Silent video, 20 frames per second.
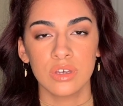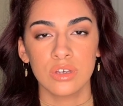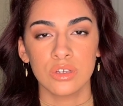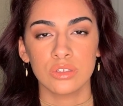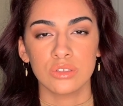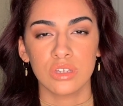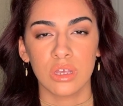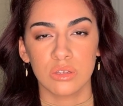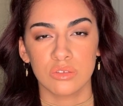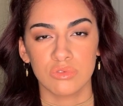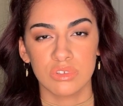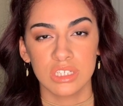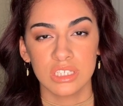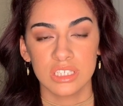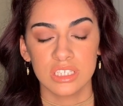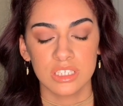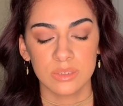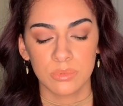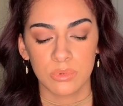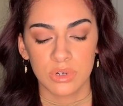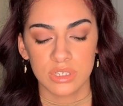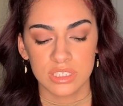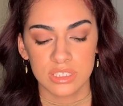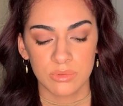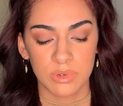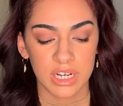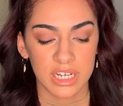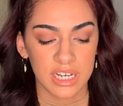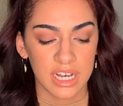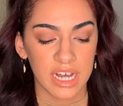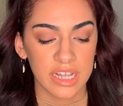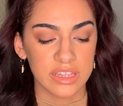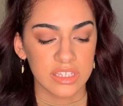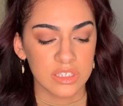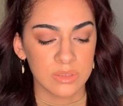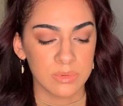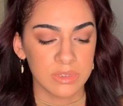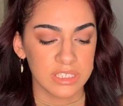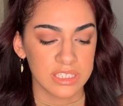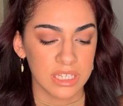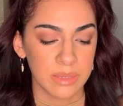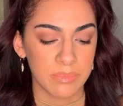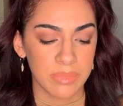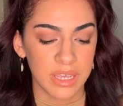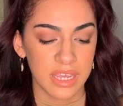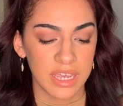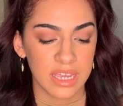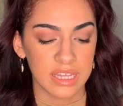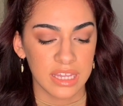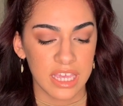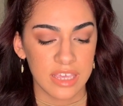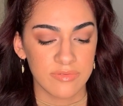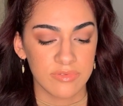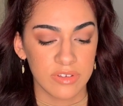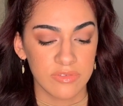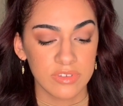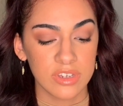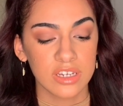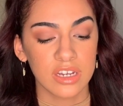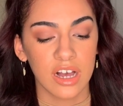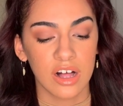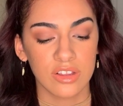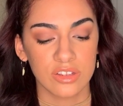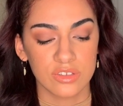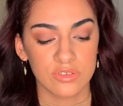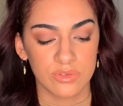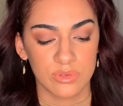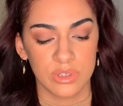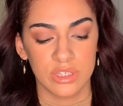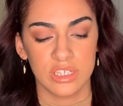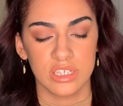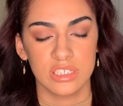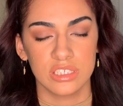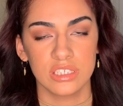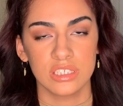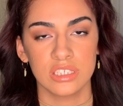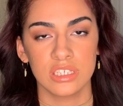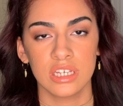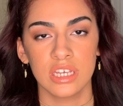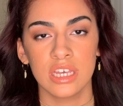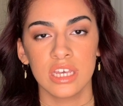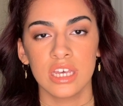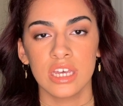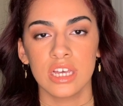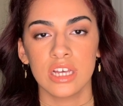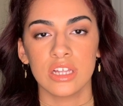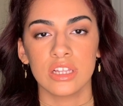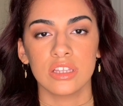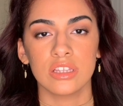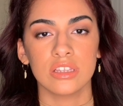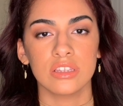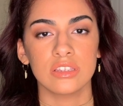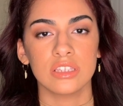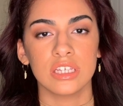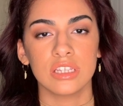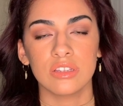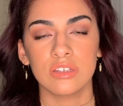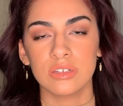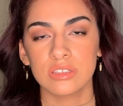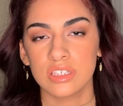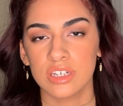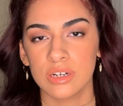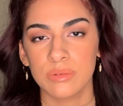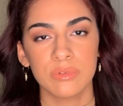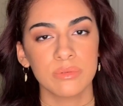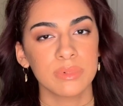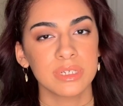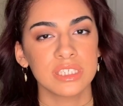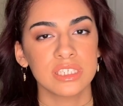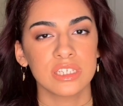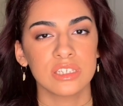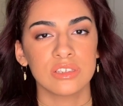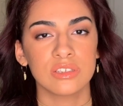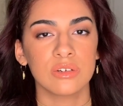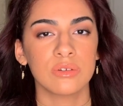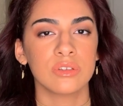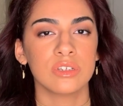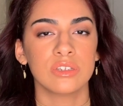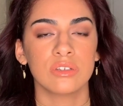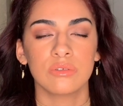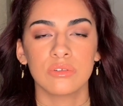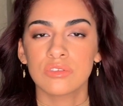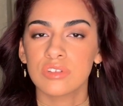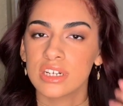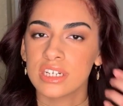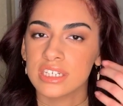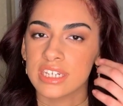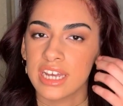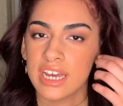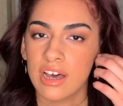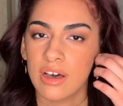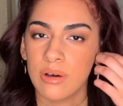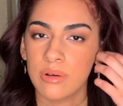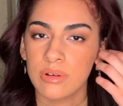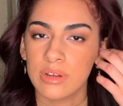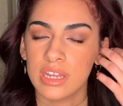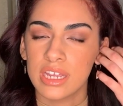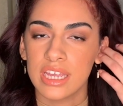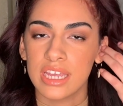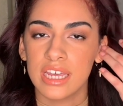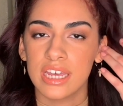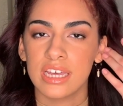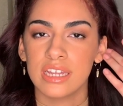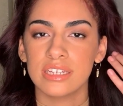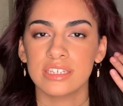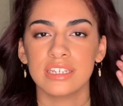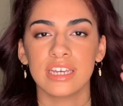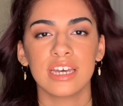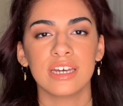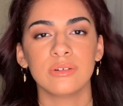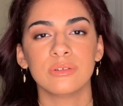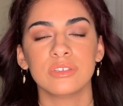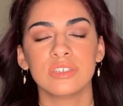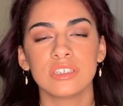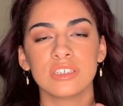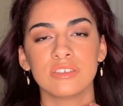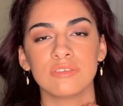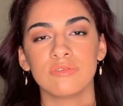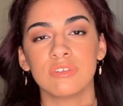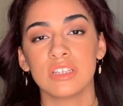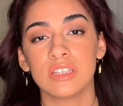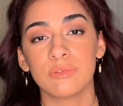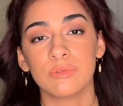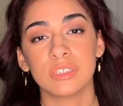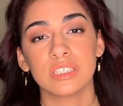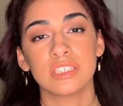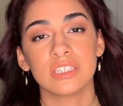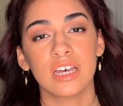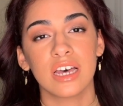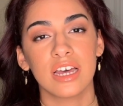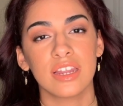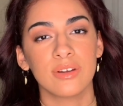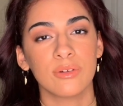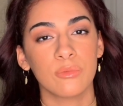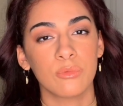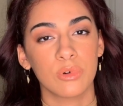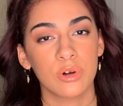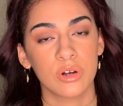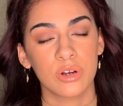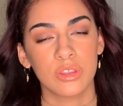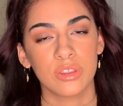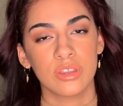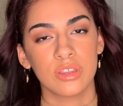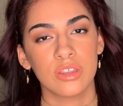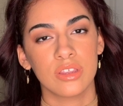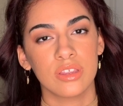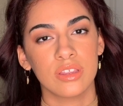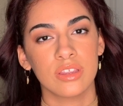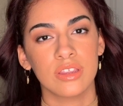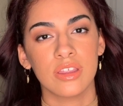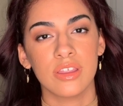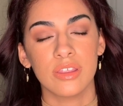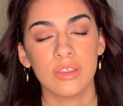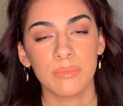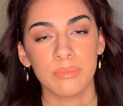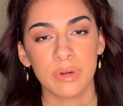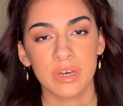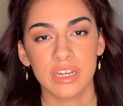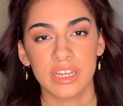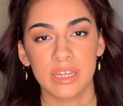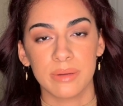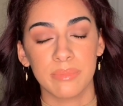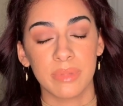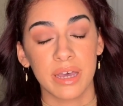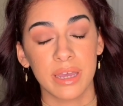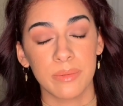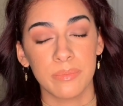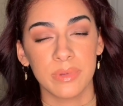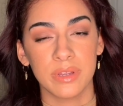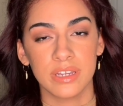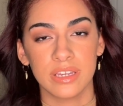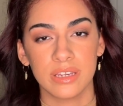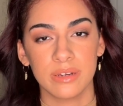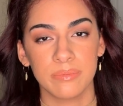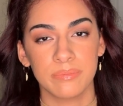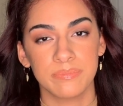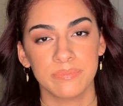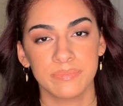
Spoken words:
So I was really disappointed when I got this because I paid like $50 for this. They look terrible on my skin tone, they don't dry down, and yeah, it just really was not worth the money in my opinion.